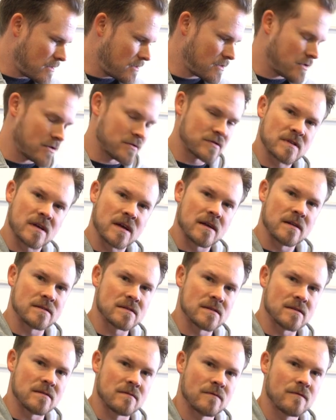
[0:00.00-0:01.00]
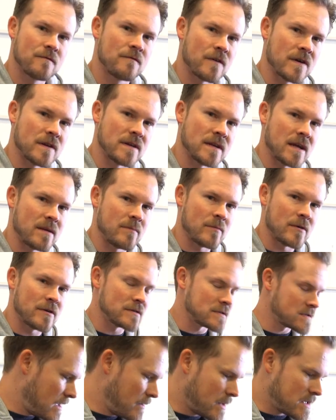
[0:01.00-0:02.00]
all those kinds of fun
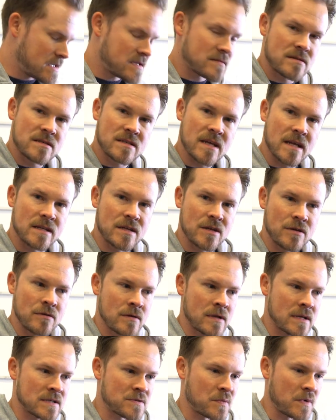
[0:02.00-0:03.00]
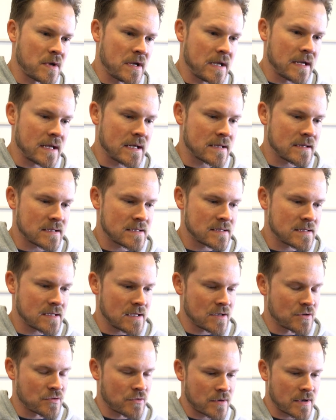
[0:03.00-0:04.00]
nightmares. Anyways, stay tuned as we get this
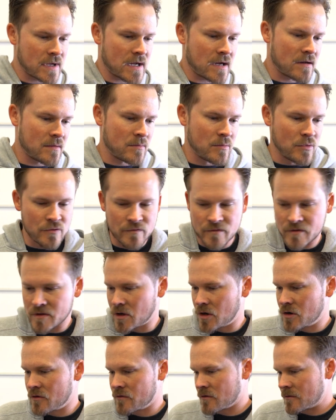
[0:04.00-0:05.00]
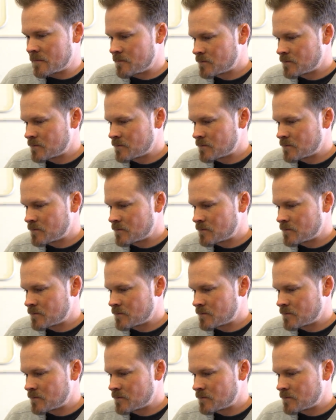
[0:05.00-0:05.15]
thing torn down and moved over.